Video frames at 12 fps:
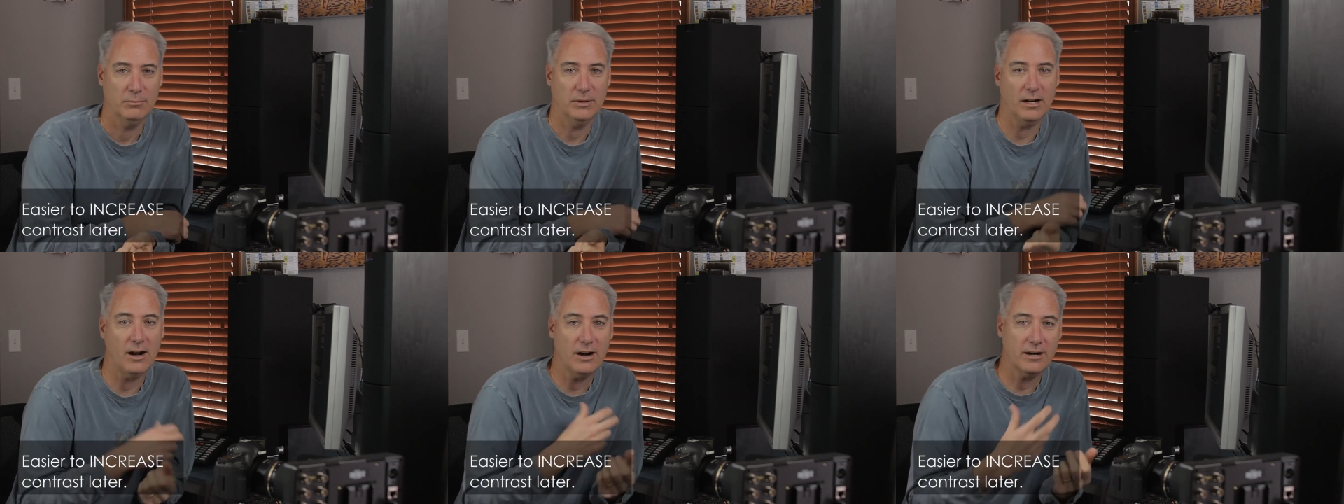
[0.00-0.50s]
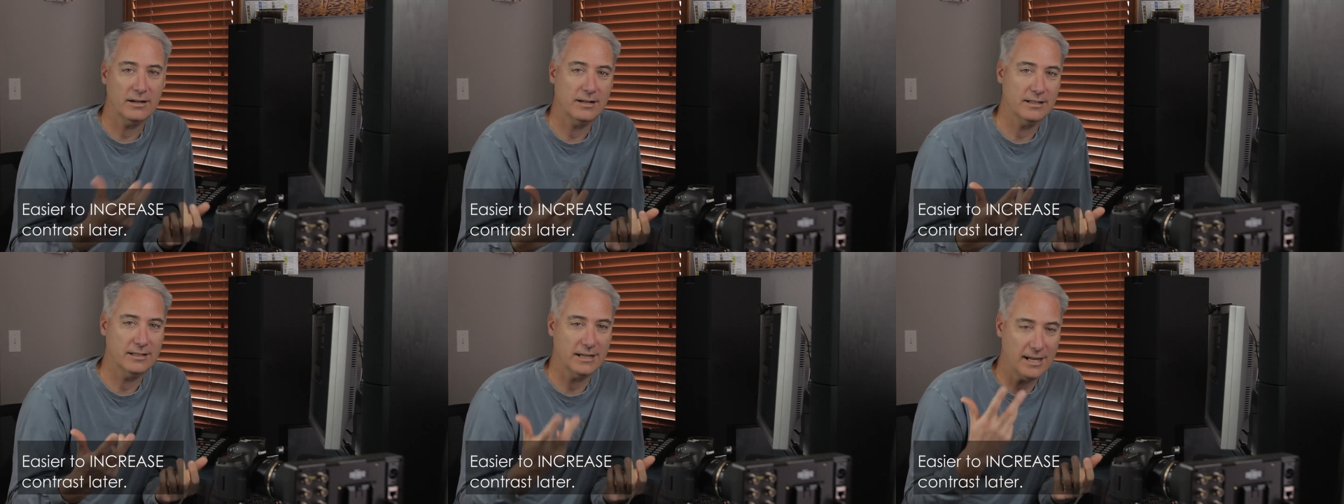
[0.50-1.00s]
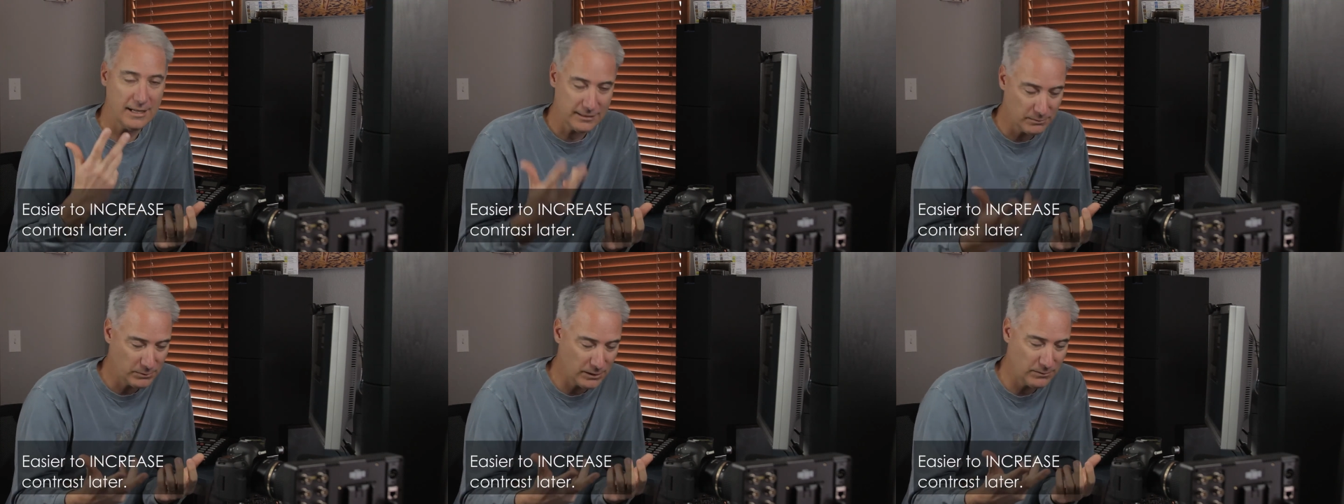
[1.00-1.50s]
But the
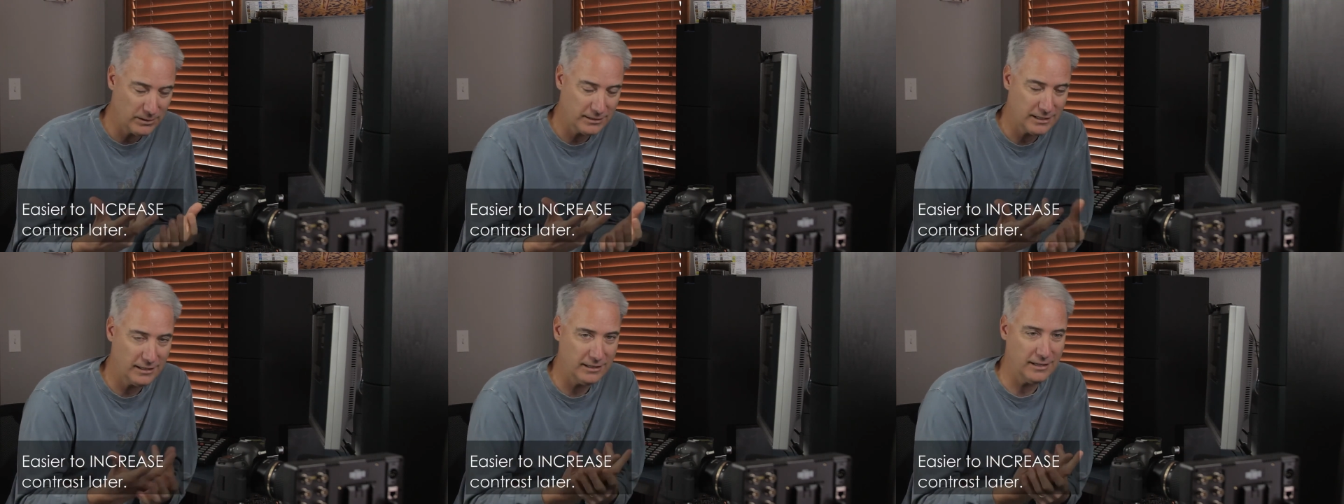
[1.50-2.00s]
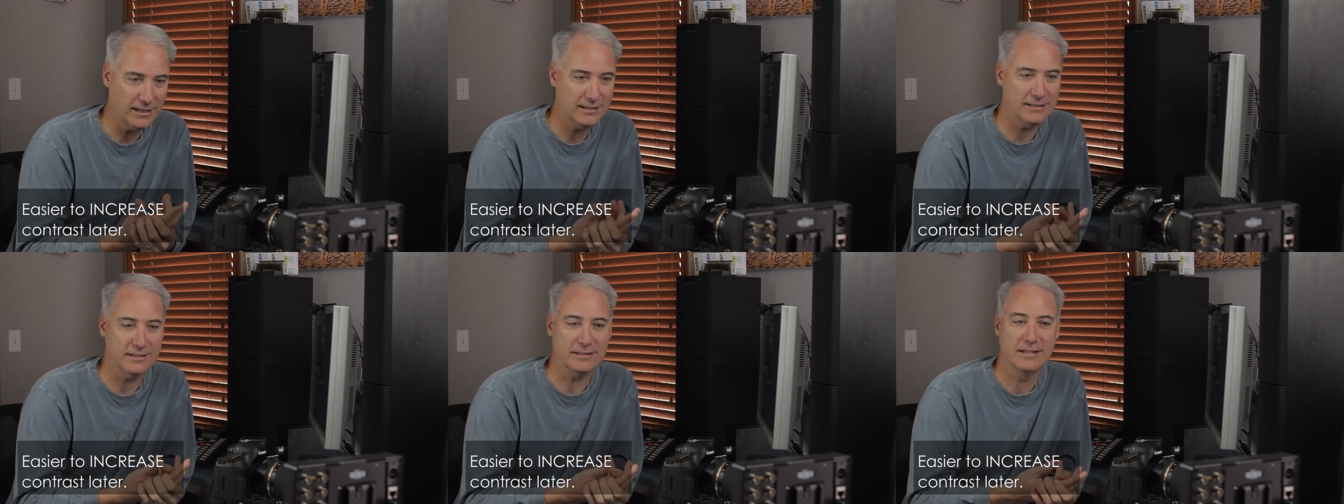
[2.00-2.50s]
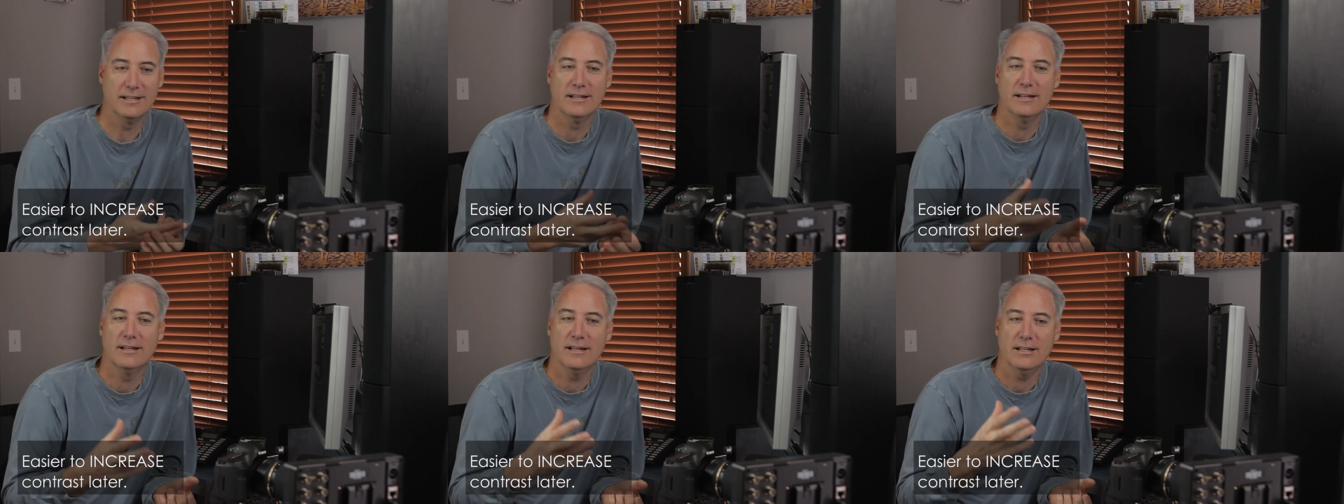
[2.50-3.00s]
concept here I want to tell you guys is
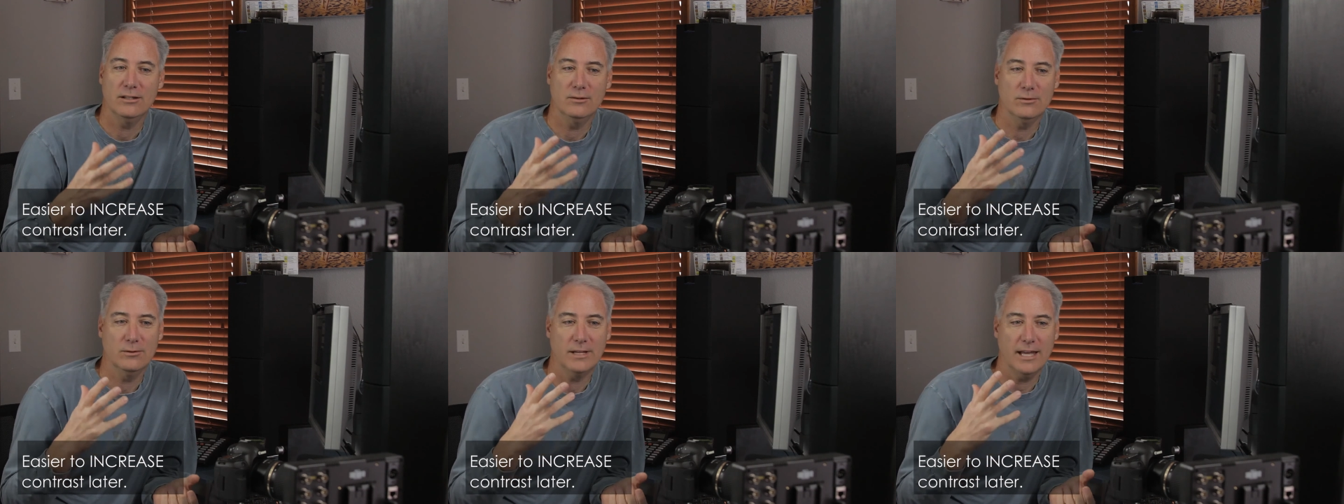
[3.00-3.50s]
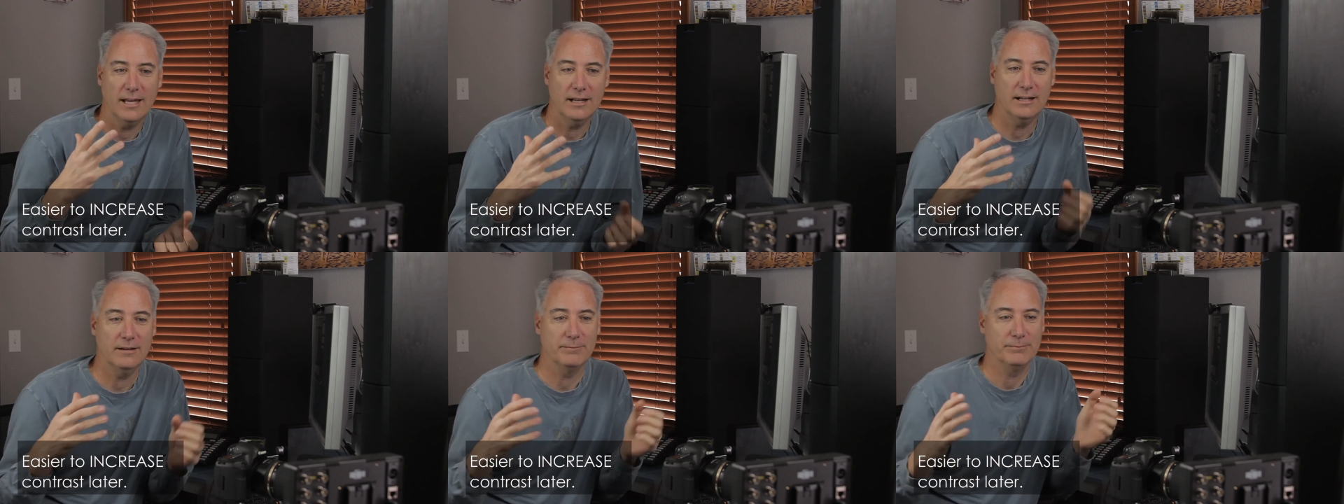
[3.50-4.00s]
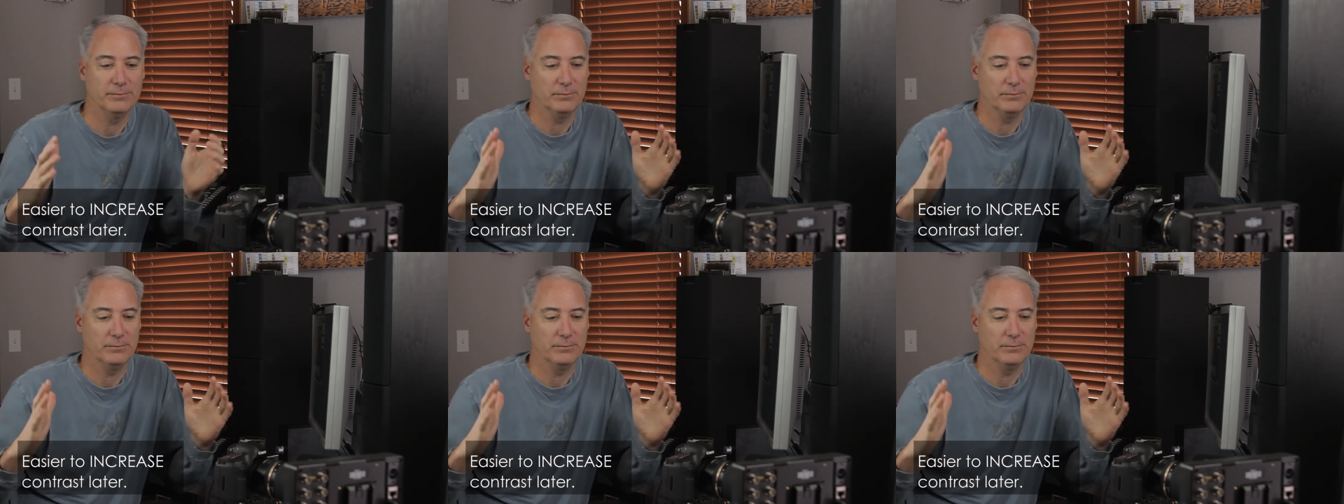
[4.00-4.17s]
you can,